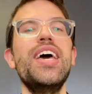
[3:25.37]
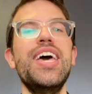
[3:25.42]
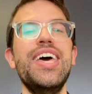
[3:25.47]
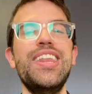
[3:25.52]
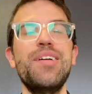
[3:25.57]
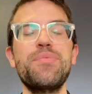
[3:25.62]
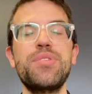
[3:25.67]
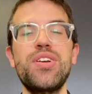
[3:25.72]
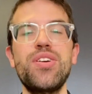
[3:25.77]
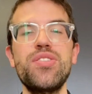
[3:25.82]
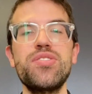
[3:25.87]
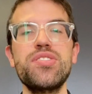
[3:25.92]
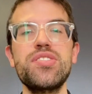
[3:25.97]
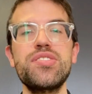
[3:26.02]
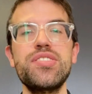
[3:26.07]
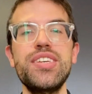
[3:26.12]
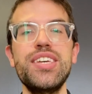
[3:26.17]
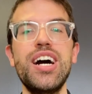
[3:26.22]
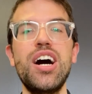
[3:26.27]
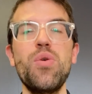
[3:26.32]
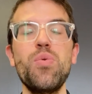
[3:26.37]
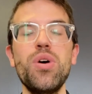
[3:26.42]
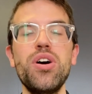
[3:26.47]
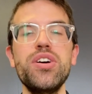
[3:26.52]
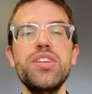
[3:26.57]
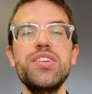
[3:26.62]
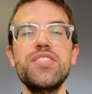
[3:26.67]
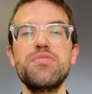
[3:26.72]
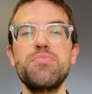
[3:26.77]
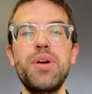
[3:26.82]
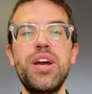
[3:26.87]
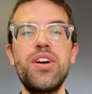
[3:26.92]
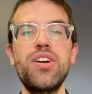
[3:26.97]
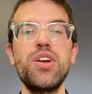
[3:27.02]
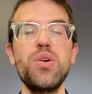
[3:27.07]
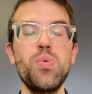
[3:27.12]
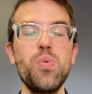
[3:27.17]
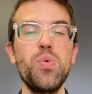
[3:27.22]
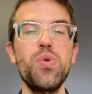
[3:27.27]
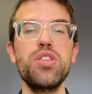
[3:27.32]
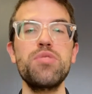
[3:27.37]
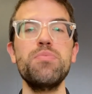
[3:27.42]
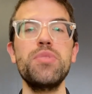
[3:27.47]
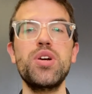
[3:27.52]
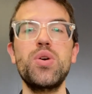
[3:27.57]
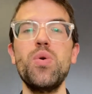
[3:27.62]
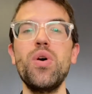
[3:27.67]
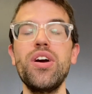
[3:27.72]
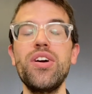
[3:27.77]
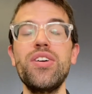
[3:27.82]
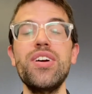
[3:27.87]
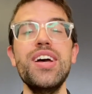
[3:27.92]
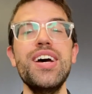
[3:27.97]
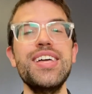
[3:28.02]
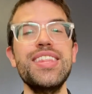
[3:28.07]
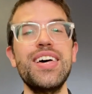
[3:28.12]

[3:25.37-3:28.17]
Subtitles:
And I'm curious to see how well he does pairing with Maguire.